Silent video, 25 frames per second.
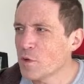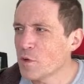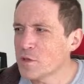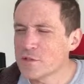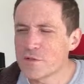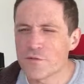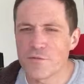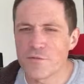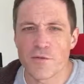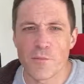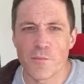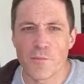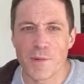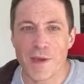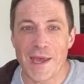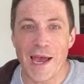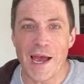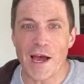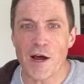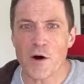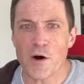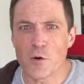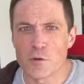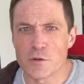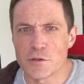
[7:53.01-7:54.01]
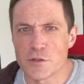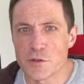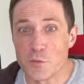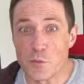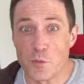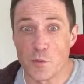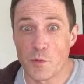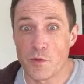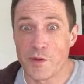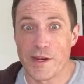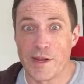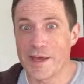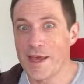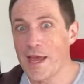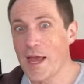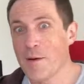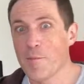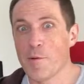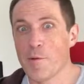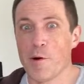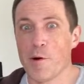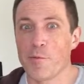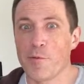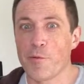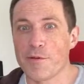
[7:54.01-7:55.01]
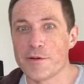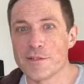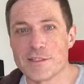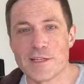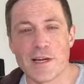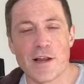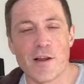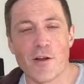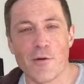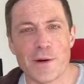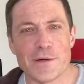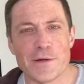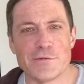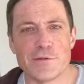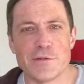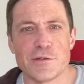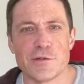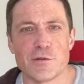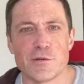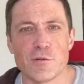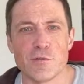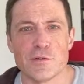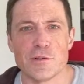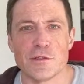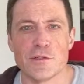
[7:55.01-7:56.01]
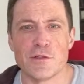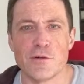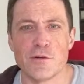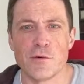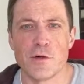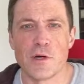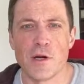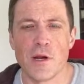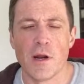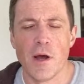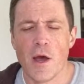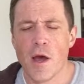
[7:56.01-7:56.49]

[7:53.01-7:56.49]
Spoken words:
from Gauss, that he came up with as an elementary school student.